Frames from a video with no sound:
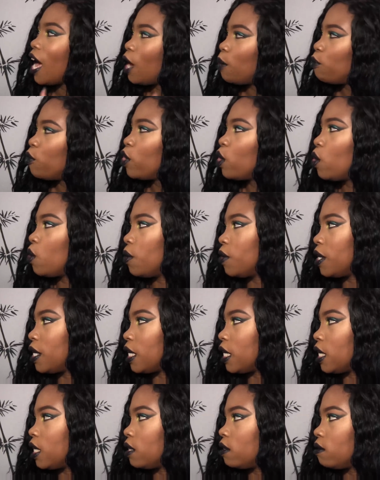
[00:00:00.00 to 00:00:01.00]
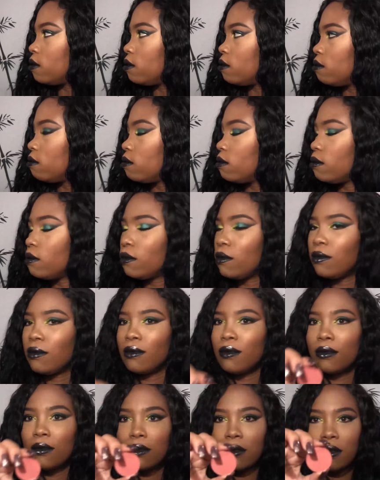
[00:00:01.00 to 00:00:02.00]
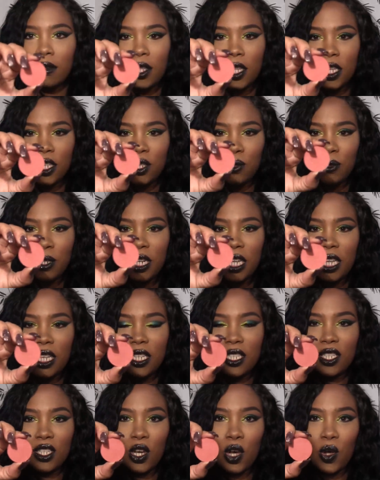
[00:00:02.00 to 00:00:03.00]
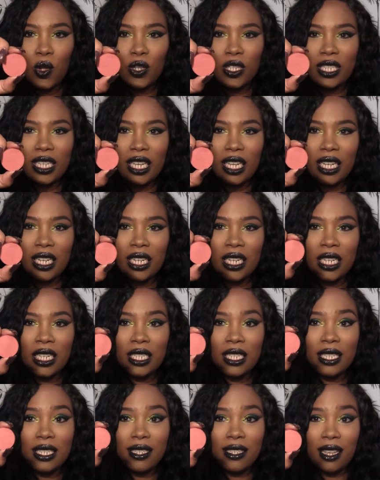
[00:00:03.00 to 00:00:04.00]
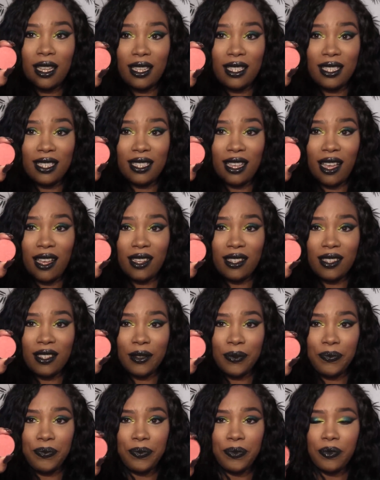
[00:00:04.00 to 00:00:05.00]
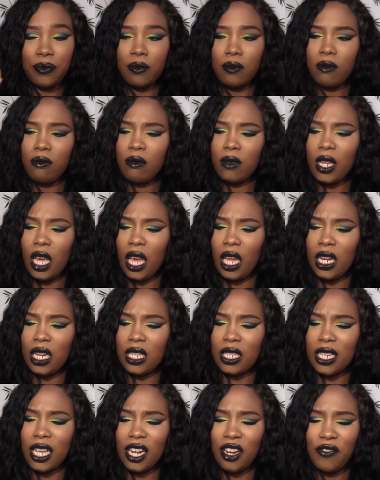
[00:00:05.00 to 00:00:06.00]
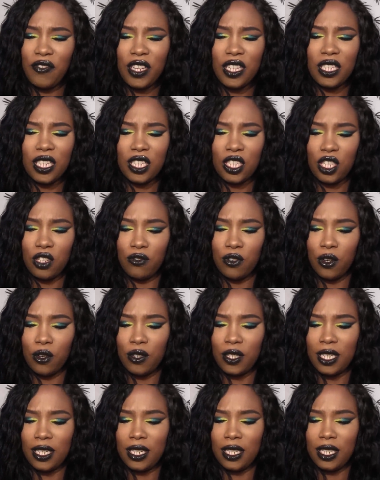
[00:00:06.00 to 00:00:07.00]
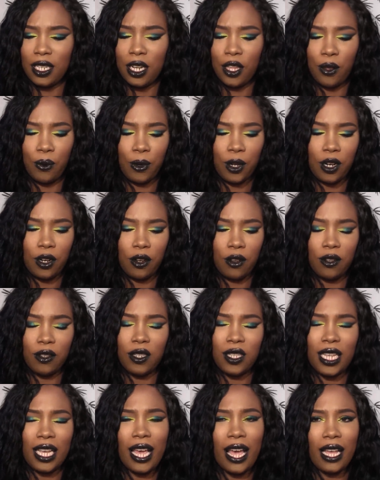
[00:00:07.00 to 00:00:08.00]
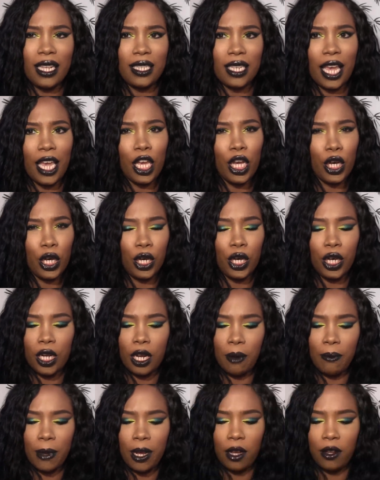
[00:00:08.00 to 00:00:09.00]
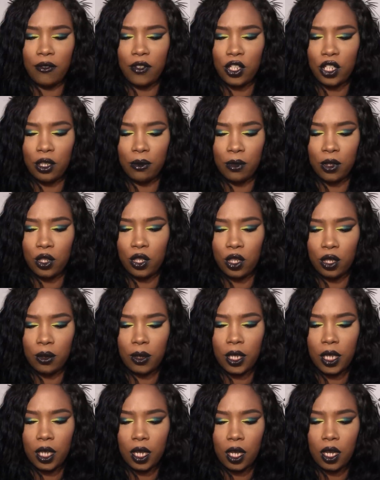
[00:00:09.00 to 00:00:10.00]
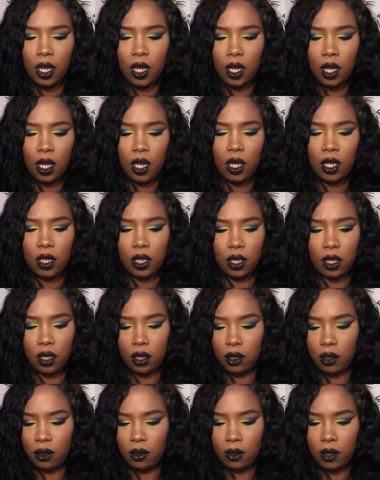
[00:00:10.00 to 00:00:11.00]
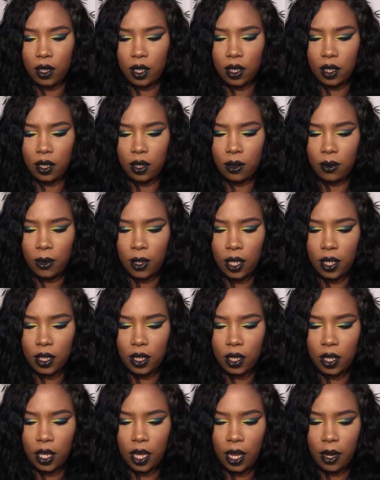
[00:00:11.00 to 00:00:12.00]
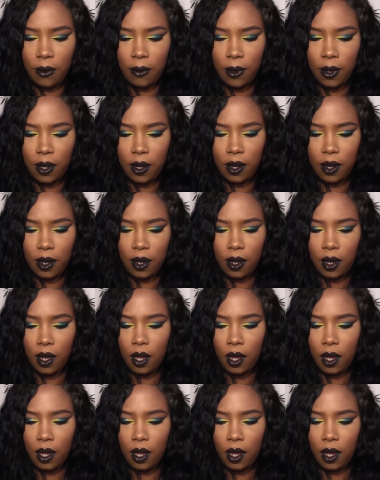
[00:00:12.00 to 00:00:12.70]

I'm recording. This one is Golden Sunset. And it's kind of a dusty rose and it's another one of those that has a good amount of shimmer to it. So let's watch that one.